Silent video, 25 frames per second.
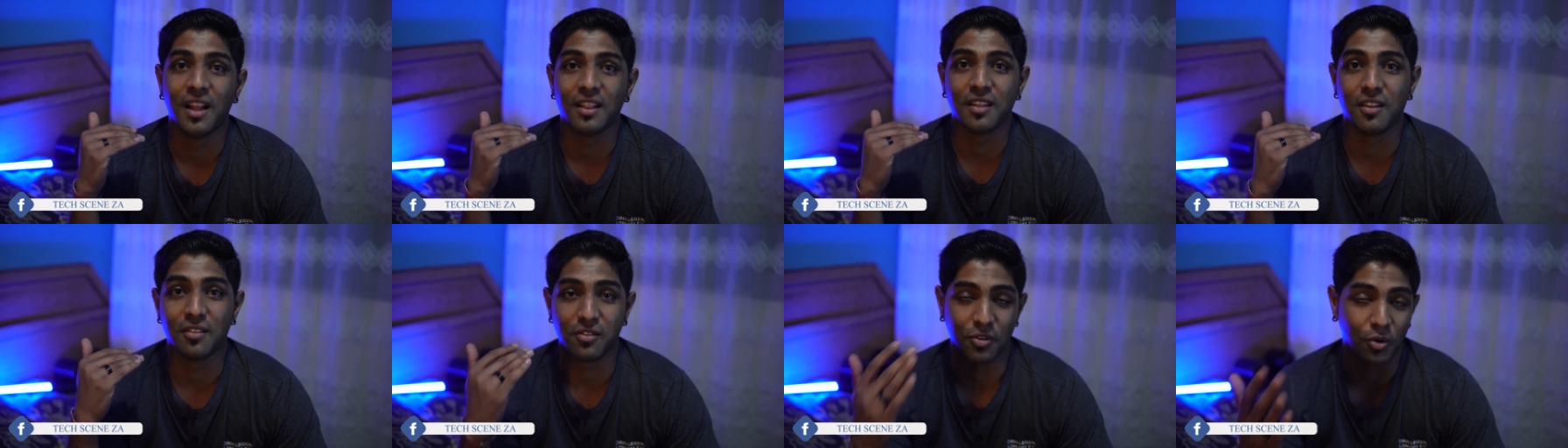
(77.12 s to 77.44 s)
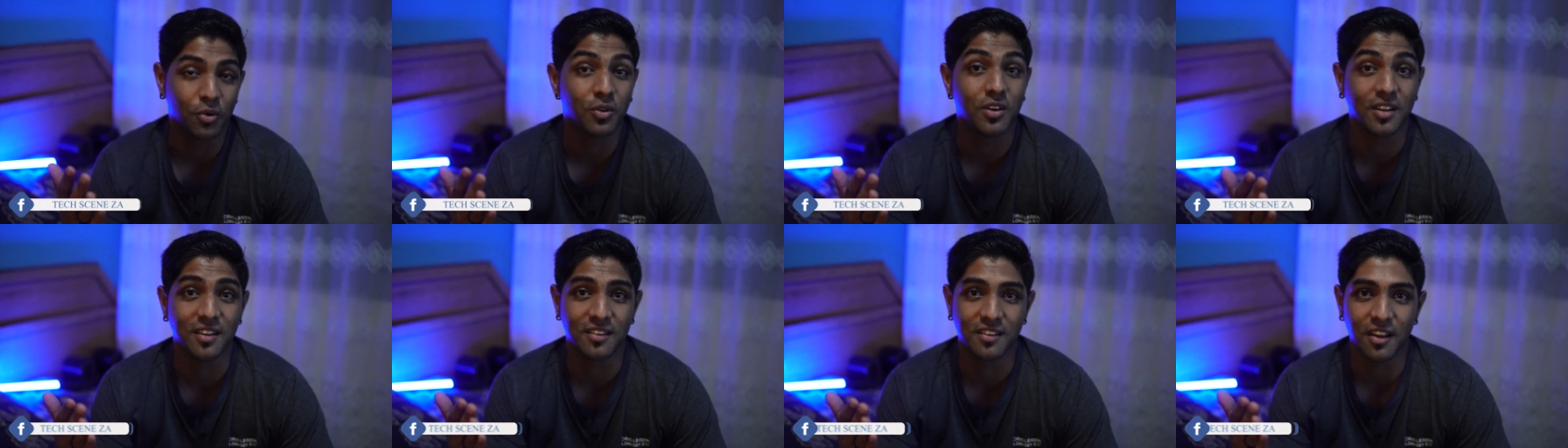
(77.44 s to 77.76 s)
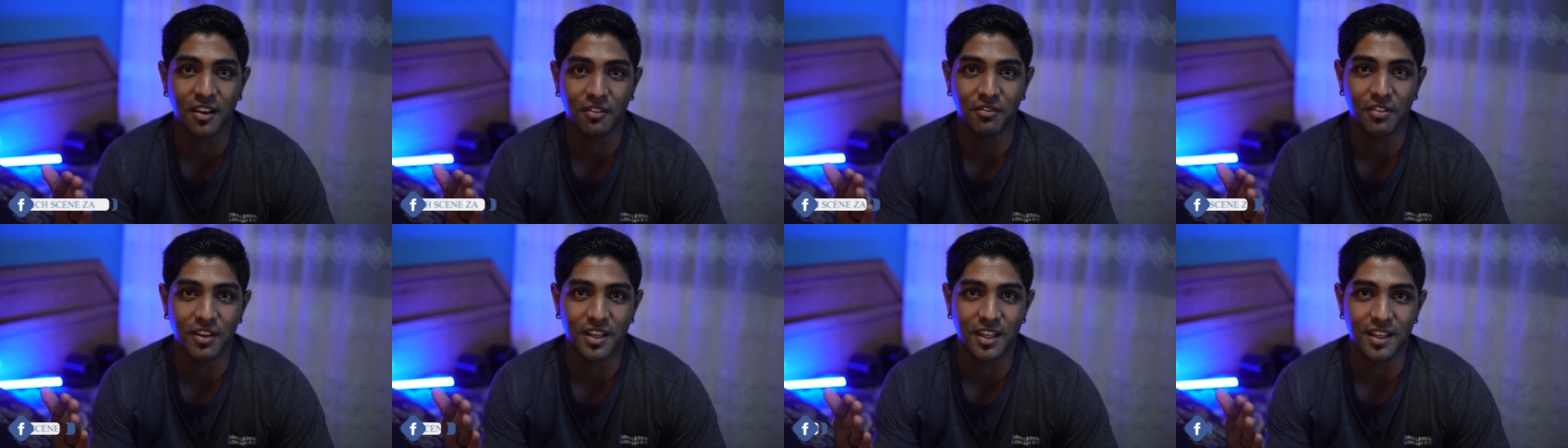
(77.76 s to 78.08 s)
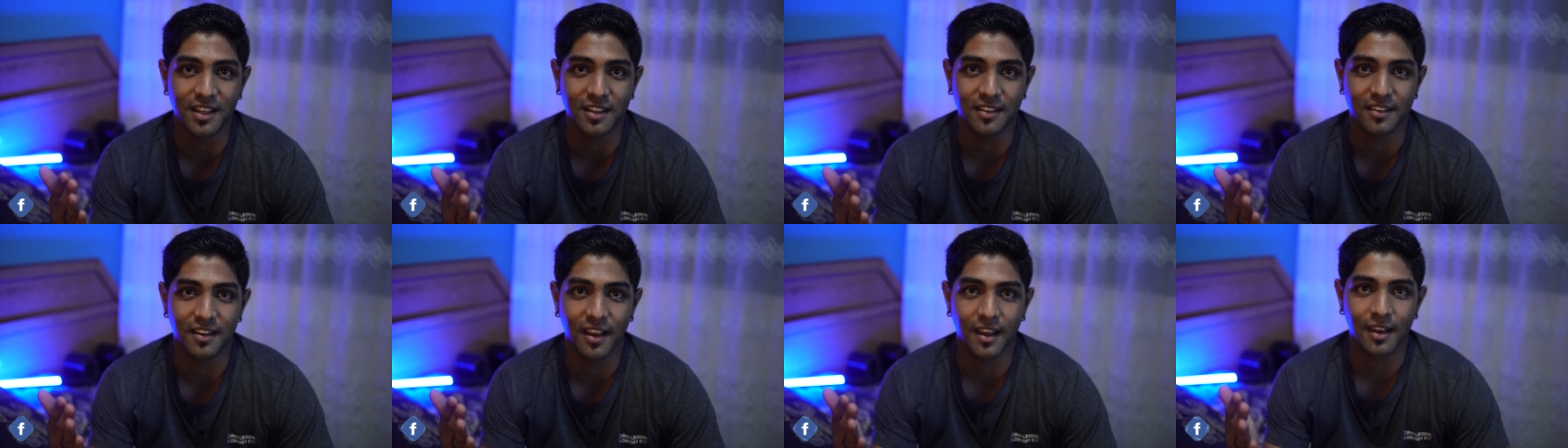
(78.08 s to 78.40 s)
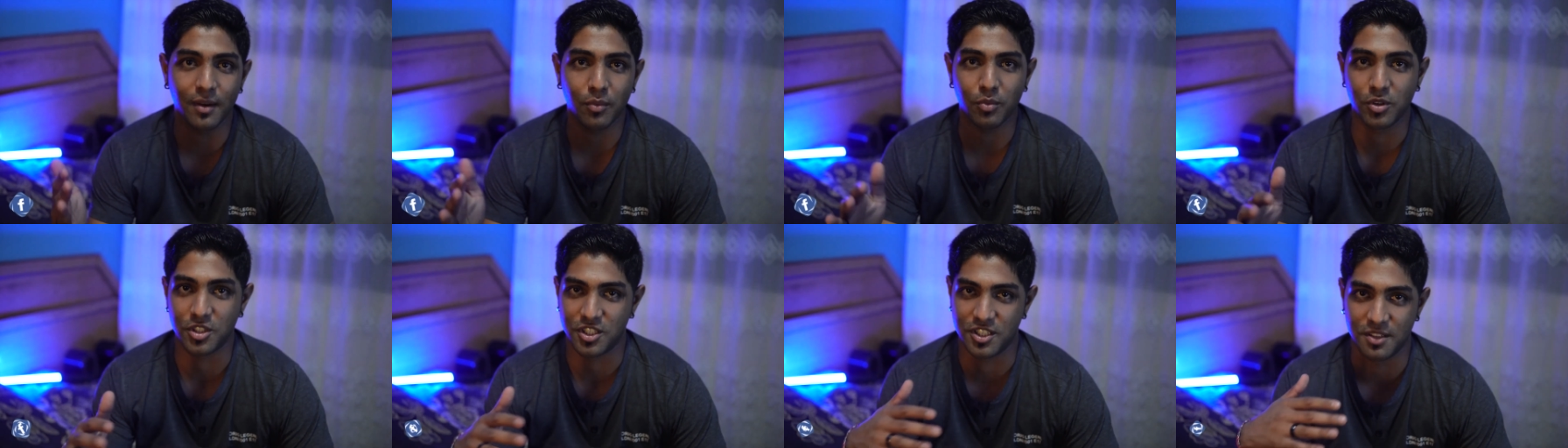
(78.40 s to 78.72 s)
the Sony
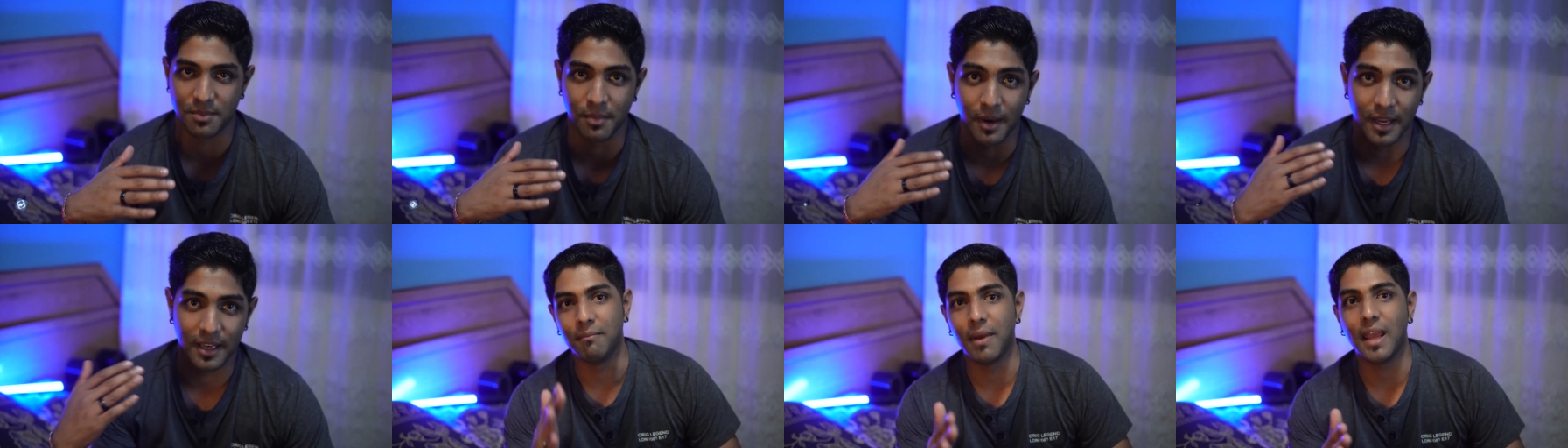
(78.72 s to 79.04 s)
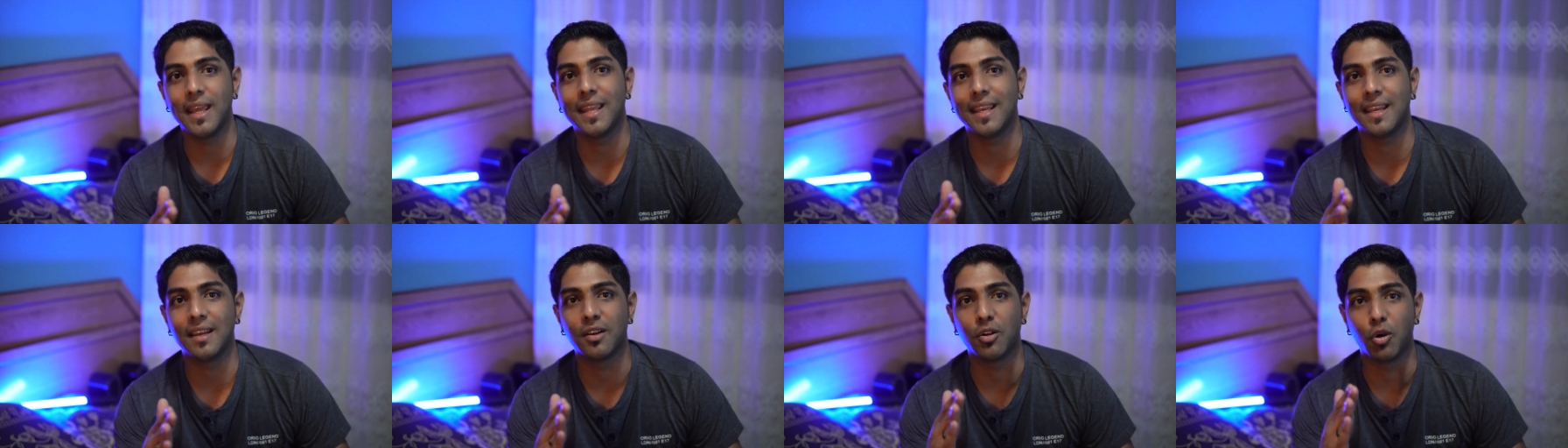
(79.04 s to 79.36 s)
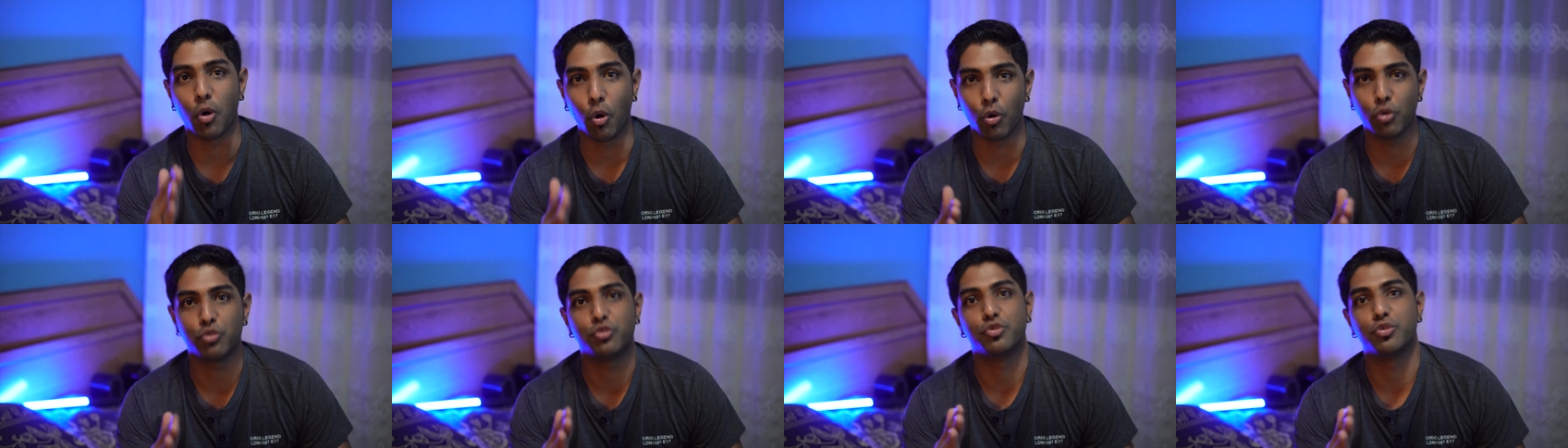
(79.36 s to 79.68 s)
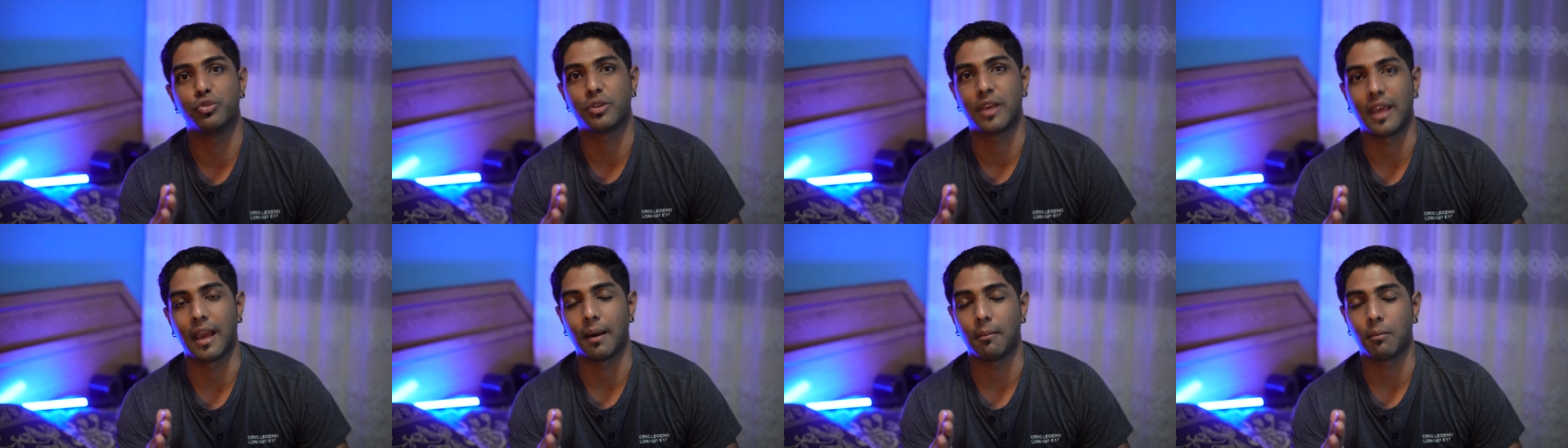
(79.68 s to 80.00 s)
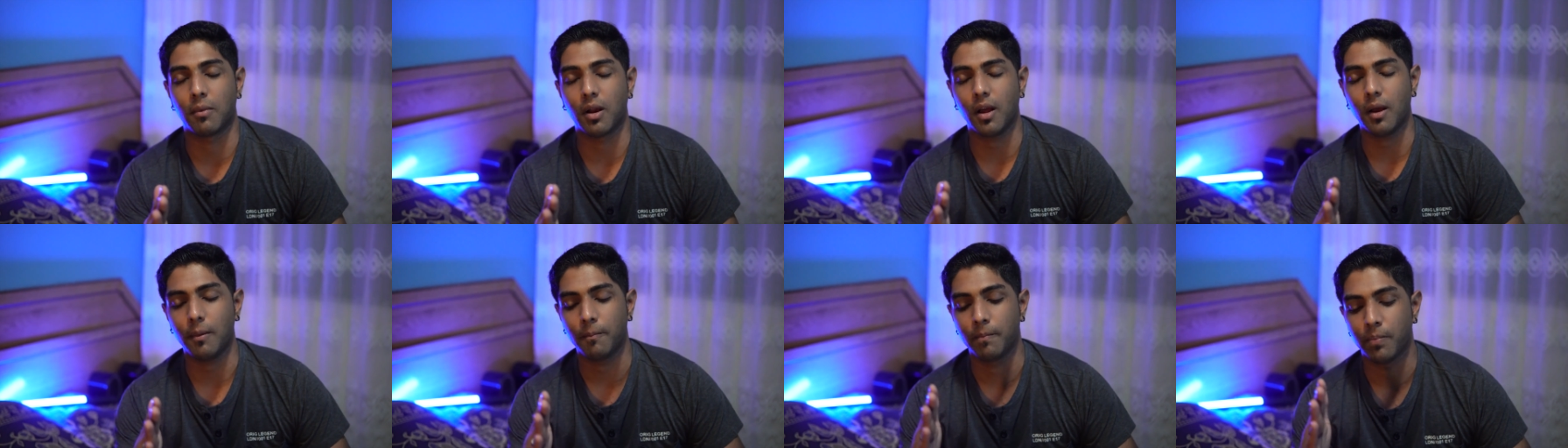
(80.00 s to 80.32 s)
ZV-E10, which is my main go-to
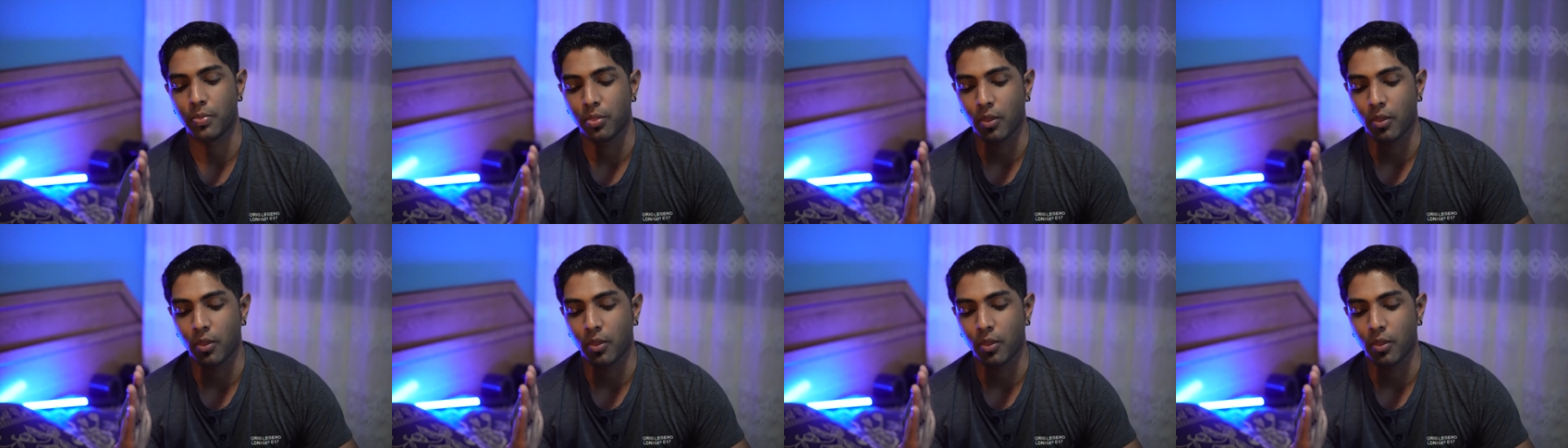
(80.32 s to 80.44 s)
camera.